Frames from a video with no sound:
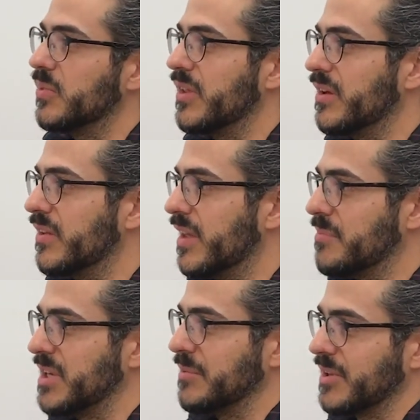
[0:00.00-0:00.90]
the
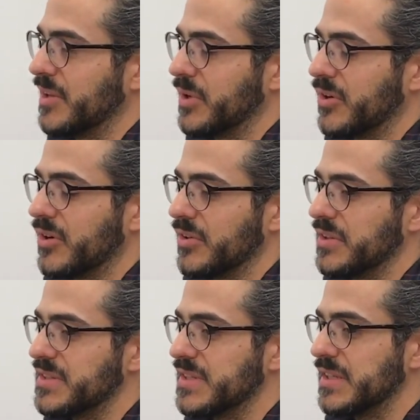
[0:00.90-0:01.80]
epidemic that we
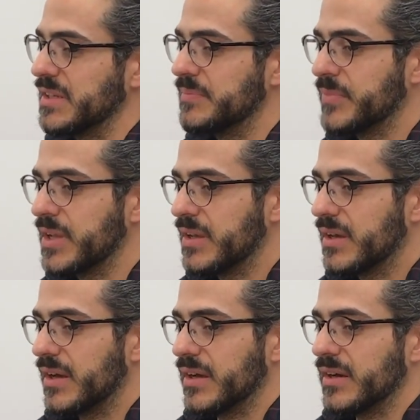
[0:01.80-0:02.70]
currently see.
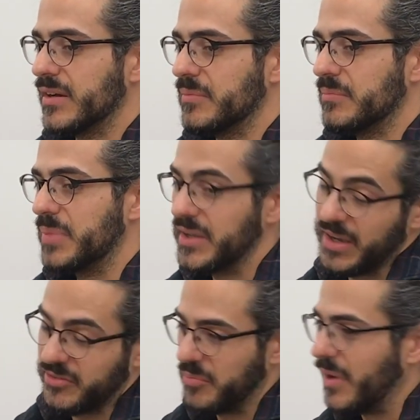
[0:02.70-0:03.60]
But
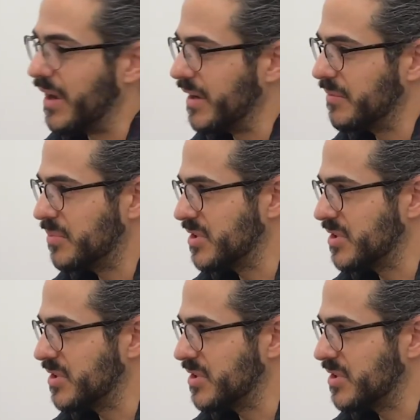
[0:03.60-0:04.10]
yeah, from my